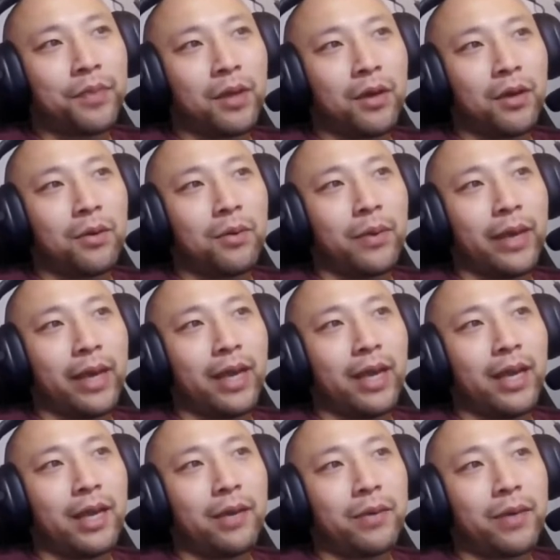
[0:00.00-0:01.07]

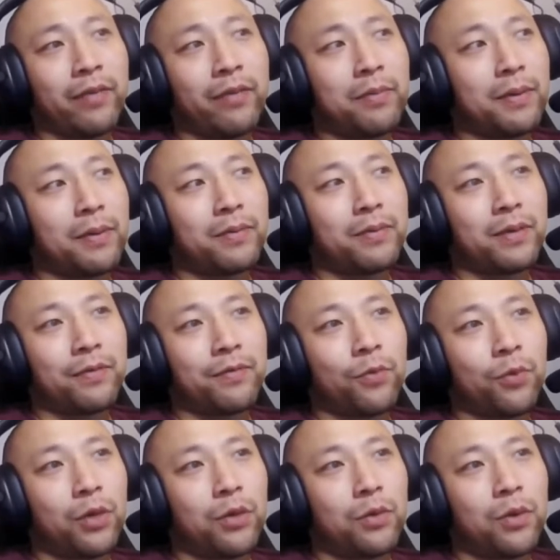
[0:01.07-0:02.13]
Away, we have
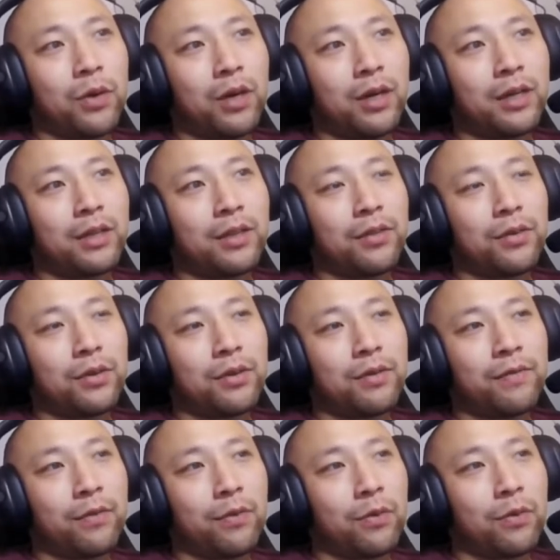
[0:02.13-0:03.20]

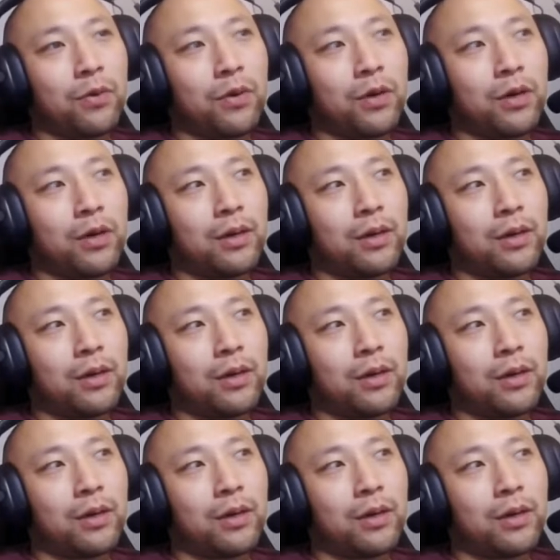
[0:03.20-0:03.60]
41-34,